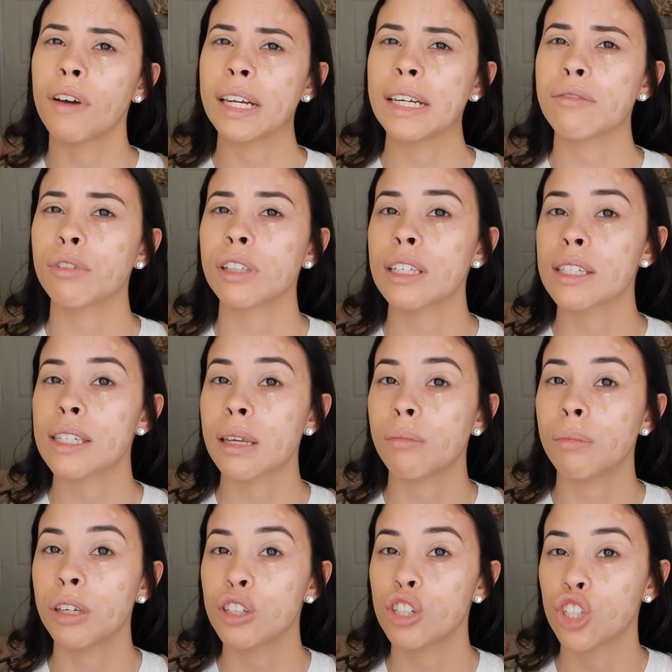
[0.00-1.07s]
I didn't really see a
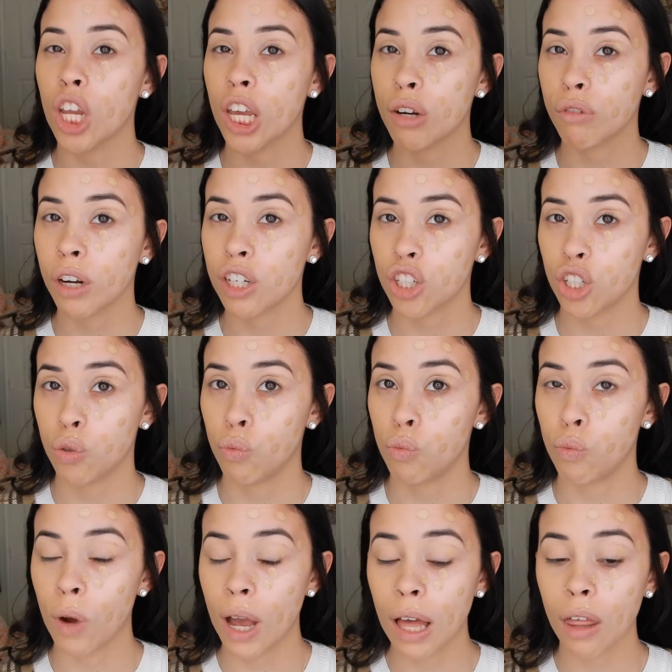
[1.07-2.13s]
big shade range as
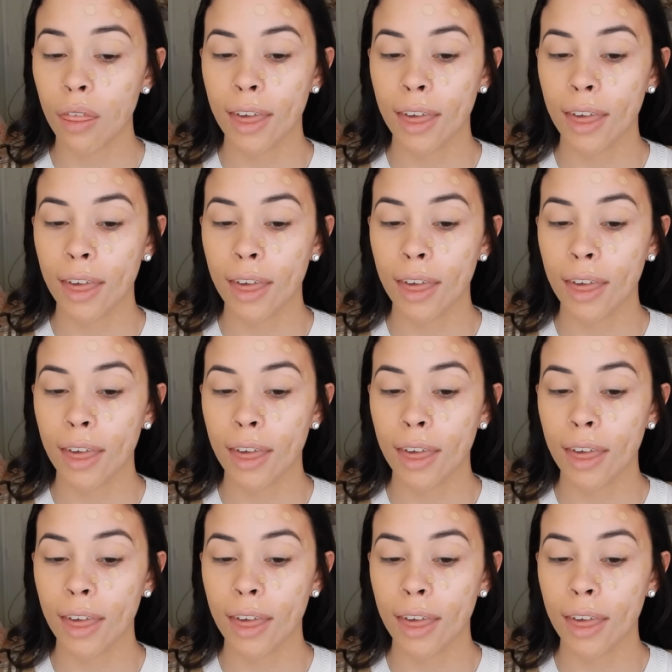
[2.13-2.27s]
well.